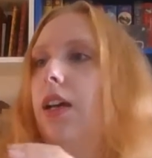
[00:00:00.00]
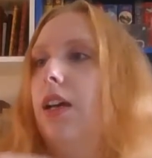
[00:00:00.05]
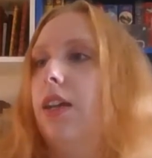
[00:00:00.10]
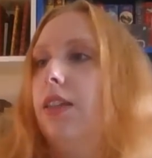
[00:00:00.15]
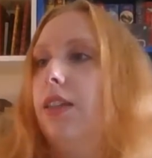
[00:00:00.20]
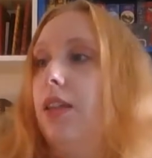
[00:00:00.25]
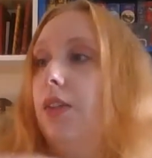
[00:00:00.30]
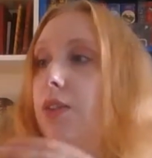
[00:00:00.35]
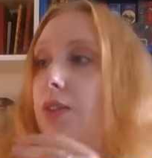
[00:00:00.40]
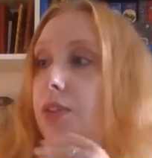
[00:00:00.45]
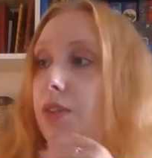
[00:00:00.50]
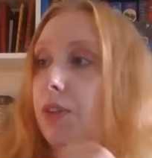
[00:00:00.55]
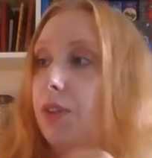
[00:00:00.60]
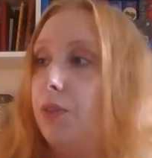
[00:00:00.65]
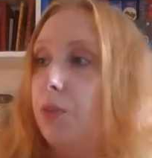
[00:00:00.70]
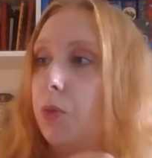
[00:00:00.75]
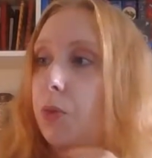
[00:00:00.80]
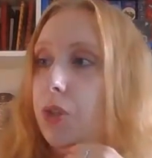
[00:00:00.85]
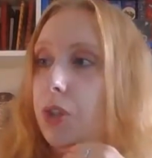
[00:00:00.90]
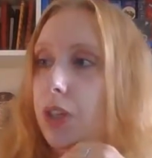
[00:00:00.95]
A Series of
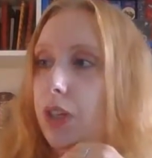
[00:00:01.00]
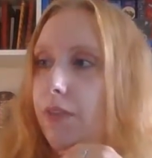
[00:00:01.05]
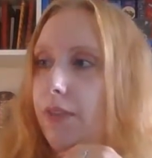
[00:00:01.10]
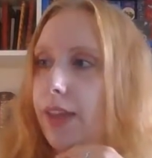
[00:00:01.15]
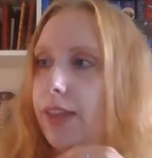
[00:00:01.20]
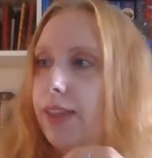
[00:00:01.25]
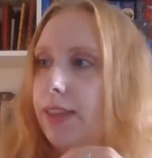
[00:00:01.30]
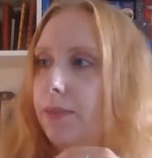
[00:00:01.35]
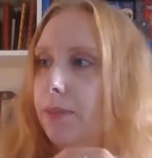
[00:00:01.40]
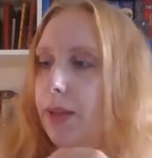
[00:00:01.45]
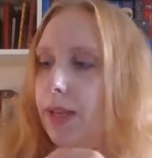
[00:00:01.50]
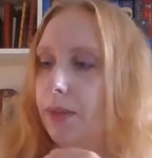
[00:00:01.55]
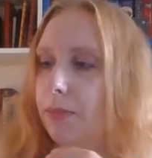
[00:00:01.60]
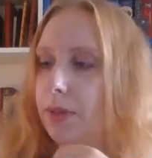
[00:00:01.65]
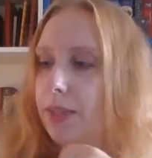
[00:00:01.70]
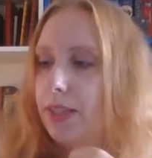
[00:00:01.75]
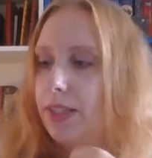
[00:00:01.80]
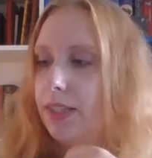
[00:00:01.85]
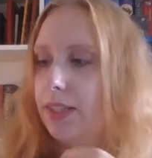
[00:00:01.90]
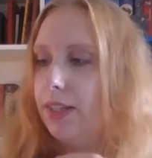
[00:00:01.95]
Unfortunate Events by
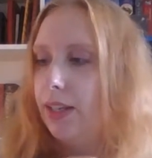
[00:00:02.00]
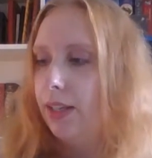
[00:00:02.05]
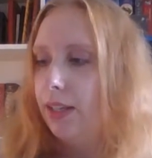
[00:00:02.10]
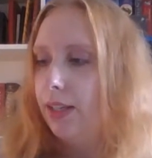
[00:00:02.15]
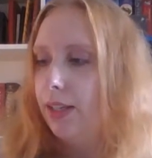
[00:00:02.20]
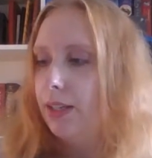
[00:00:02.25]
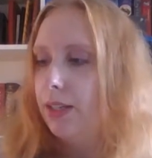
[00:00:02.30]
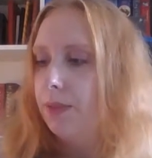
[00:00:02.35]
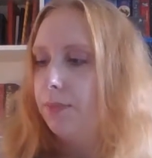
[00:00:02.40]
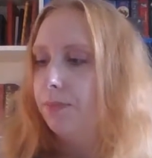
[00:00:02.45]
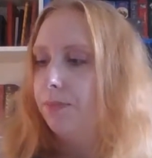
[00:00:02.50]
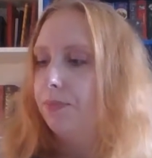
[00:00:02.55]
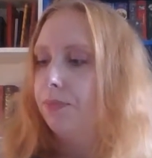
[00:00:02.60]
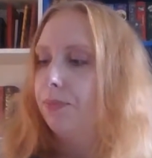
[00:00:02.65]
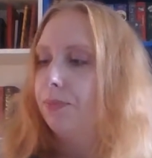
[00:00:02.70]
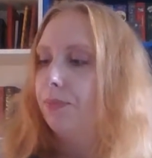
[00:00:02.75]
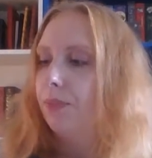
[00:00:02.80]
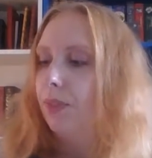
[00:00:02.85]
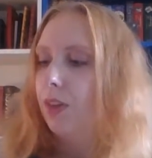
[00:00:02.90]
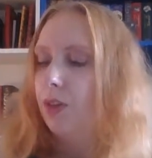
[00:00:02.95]
Lemony Snicket.
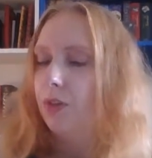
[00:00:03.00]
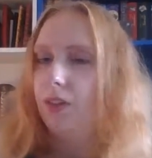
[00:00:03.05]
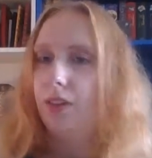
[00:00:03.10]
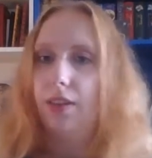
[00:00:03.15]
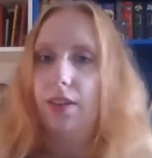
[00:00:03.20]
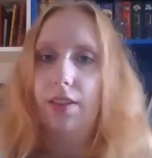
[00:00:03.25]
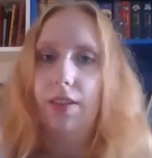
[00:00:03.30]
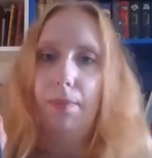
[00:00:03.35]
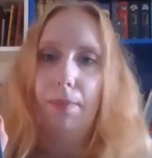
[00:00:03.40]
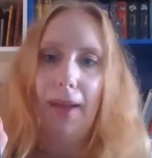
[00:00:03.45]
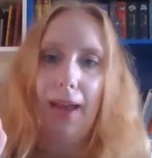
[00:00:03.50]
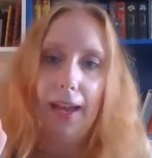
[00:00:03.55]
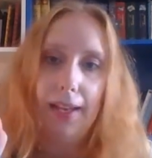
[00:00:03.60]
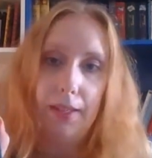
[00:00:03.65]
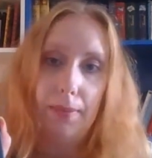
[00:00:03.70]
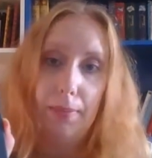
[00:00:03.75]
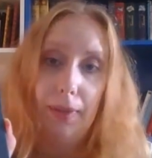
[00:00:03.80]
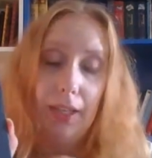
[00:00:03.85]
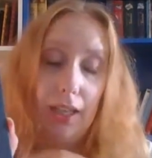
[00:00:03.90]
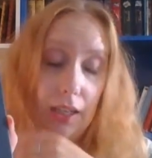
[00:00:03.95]
So this is The Bad
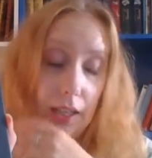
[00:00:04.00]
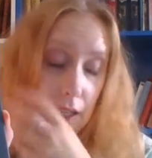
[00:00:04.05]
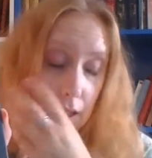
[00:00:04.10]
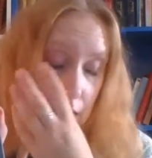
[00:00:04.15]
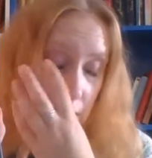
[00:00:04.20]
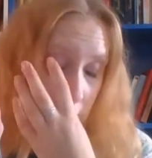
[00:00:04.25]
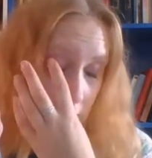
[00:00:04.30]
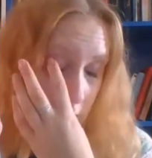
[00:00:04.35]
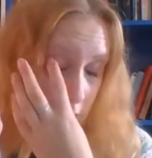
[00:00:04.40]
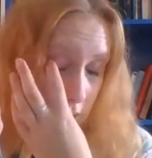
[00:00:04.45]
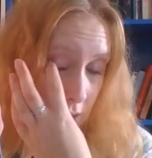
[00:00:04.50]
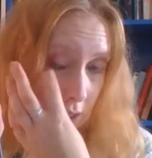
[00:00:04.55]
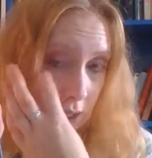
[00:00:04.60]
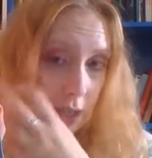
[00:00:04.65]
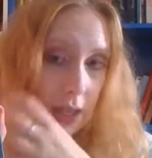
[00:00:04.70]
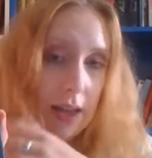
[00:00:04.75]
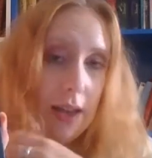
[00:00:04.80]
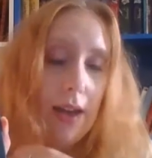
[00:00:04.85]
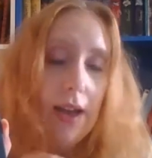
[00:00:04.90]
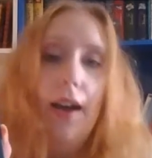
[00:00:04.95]
Beginning.
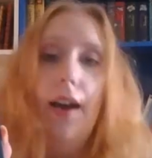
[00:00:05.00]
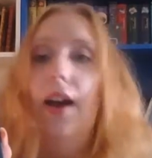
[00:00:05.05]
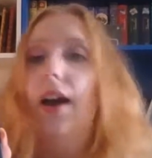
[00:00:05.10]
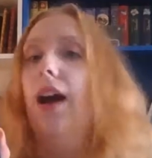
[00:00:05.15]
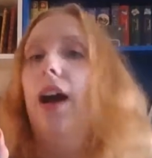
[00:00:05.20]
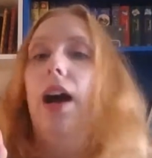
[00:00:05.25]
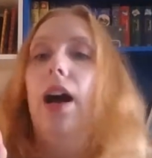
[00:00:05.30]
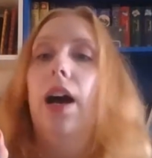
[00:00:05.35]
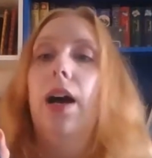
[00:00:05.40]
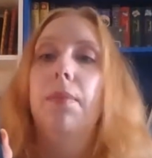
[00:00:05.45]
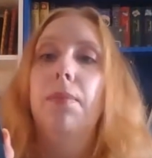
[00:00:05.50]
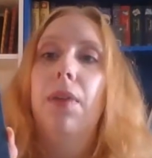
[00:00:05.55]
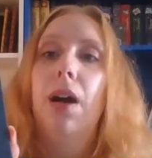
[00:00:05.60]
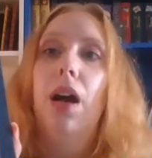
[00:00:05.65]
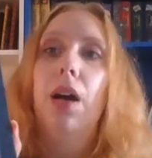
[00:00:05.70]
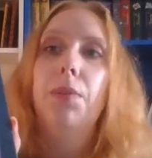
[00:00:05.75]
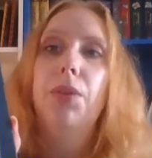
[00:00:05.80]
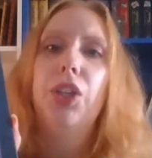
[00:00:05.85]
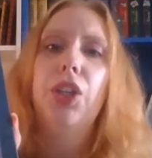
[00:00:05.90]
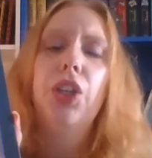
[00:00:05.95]
I'm
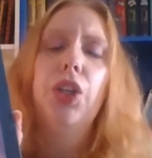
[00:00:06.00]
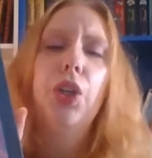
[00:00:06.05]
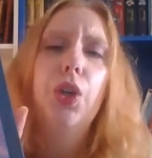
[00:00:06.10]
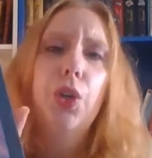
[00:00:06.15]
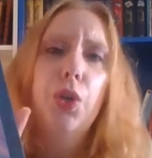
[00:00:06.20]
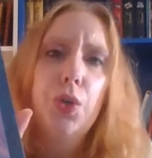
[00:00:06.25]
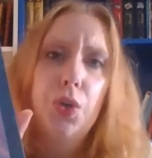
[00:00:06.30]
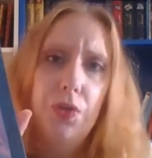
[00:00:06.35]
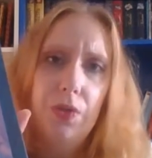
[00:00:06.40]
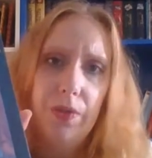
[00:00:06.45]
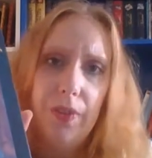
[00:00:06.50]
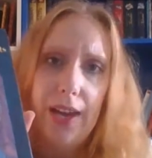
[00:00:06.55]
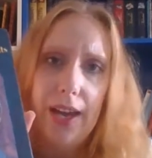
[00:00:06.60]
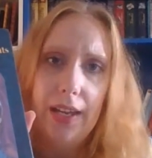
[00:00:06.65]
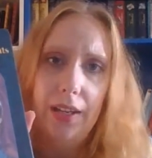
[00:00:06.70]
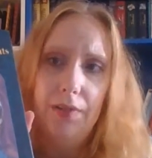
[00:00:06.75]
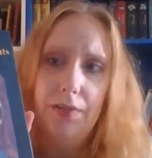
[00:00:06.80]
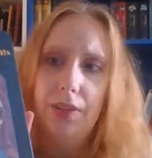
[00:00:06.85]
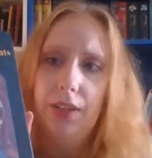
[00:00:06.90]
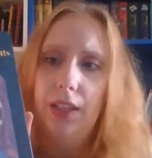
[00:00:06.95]
a huge
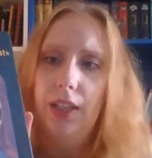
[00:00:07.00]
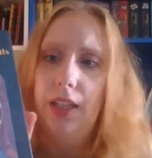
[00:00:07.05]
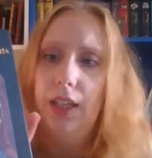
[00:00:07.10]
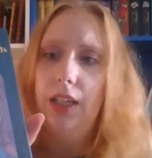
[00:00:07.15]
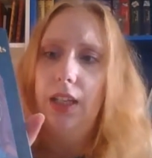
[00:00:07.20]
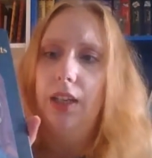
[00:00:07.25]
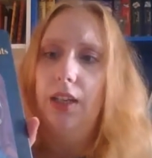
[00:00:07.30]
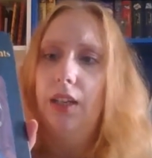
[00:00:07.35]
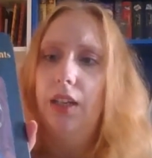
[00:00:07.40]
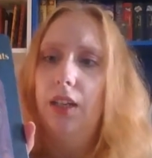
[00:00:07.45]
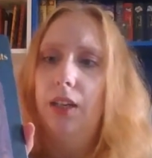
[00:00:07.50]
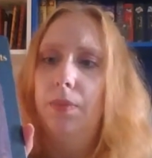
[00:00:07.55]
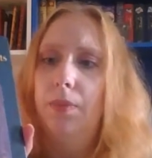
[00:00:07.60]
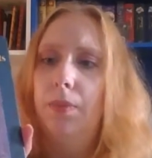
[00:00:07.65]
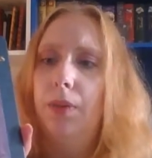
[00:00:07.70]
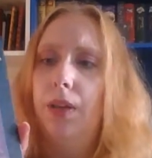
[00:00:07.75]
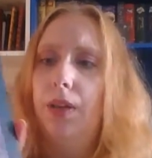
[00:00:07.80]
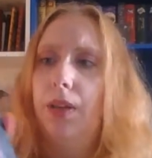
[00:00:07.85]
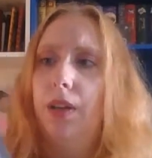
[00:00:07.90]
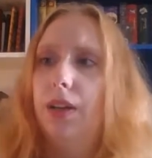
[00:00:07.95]
fan of the
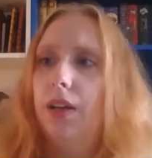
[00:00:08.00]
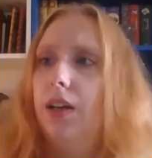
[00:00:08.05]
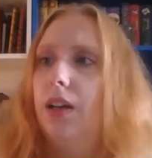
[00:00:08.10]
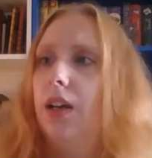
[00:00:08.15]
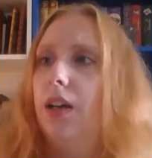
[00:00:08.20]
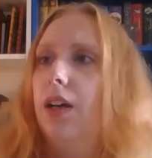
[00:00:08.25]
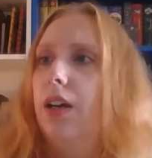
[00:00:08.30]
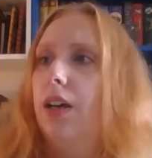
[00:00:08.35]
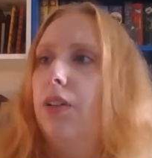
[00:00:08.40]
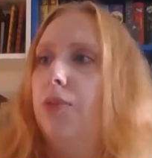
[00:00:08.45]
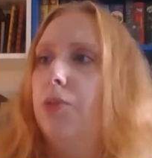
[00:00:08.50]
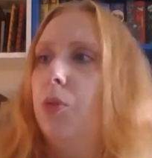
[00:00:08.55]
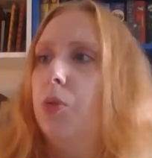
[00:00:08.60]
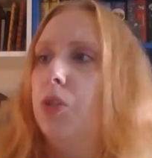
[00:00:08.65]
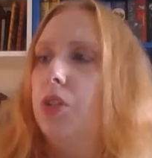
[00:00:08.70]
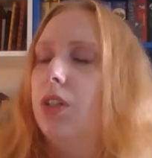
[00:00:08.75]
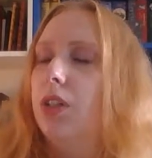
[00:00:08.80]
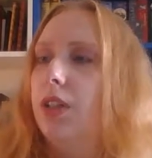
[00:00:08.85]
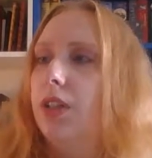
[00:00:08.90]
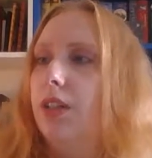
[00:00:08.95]

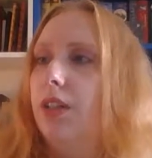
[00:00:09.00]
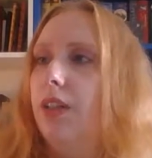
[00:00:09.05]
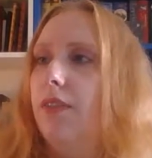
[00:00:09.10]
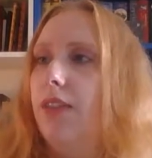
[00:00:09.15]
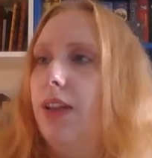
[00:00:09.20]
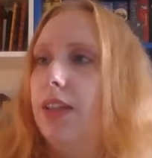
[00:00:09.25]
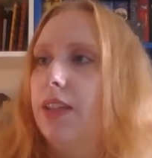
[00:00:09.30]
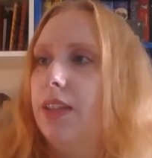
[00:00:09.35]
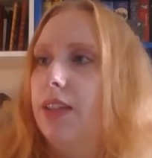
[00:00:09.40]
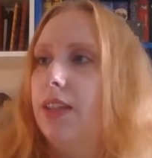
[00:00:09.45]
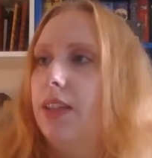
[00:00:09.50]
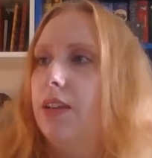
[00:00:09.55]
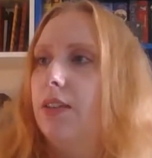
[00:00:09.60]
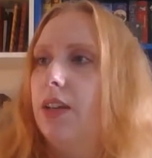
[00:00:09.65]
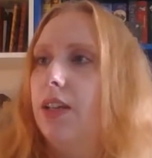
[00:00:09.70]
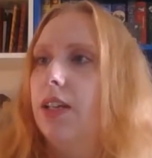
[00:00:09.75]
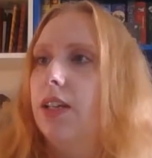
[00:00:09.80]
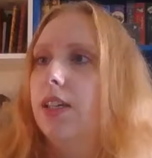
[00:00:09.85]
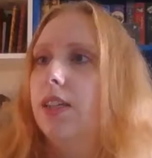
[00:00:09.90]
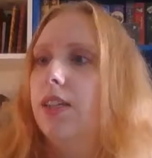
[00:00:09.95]
Unfortunate Events
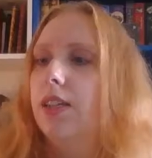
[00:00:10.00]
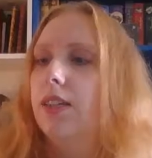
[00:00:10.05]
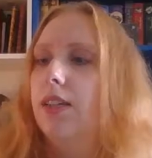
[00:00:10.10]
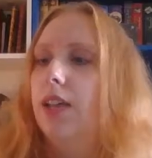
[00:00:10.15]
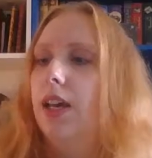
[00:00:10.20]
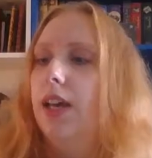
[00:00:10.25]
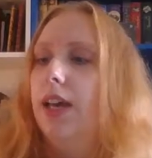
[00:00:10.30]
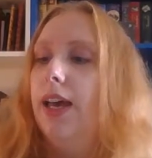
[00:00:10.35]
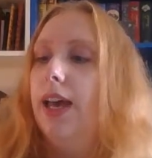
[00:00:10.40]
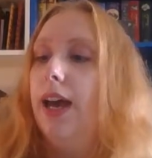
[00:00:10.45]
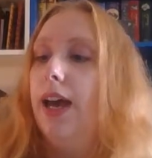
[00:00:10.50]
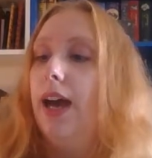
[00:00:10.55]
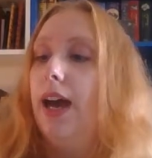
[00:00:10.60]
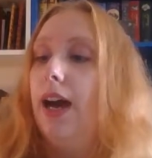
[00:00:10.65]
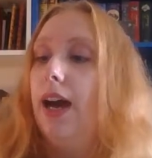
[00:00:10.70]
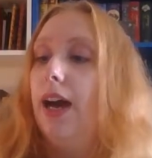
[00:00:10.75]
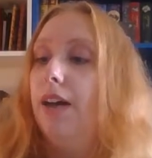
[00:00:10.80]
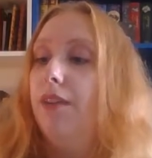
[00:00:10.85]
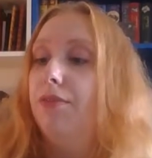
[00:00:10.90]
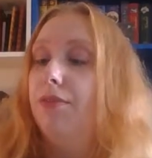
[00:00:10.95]
series.
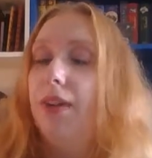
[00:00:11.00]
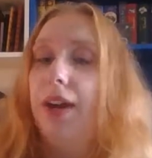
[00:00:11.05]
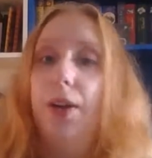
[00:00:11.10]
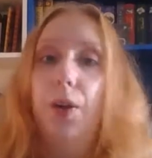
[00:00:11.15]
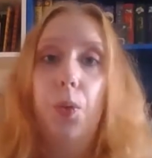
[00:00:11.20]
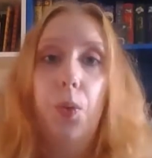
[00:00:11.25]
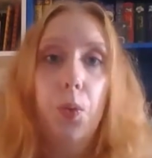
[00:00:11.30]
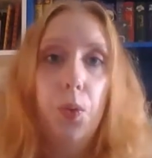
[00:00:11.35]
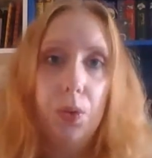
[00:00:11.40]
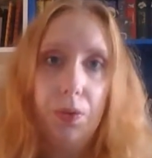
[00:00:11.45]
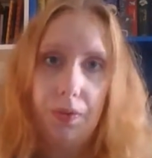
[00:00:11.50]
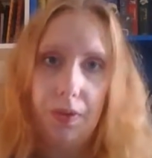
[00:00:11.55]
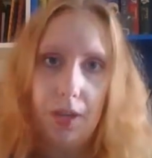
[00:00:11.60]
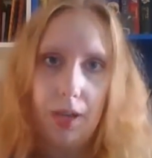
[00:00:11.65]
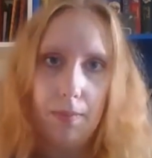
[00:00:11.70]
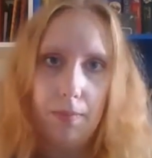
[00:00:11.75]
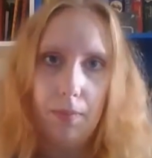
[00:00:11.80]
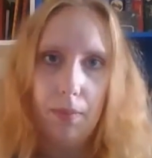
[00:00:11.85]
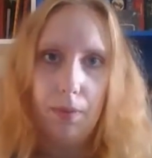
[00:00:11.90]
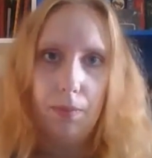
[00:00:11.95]
I've read all of
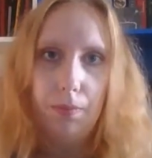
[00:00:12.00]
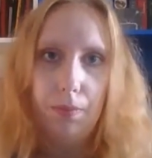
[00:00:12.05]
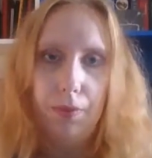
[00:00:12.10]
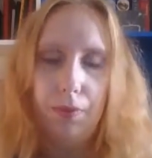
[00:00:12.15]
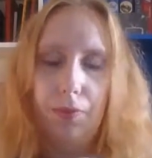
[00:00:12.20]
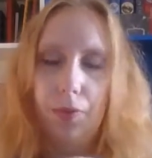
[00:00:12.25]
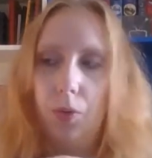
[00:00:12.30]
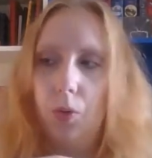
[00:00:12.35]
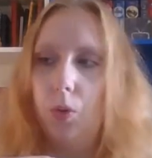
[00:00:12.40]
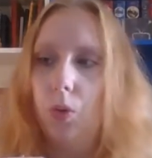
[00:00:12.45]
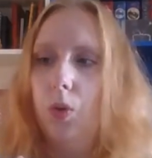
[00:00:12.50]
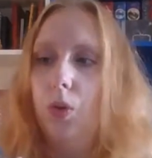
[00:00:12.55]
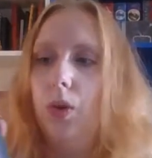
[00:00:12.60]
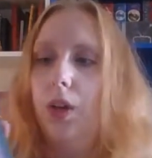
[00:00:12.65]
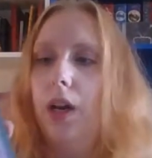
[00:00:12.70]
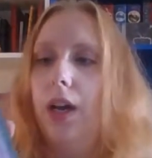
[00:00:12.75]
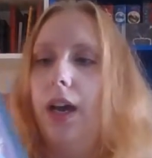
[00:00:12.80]
them before.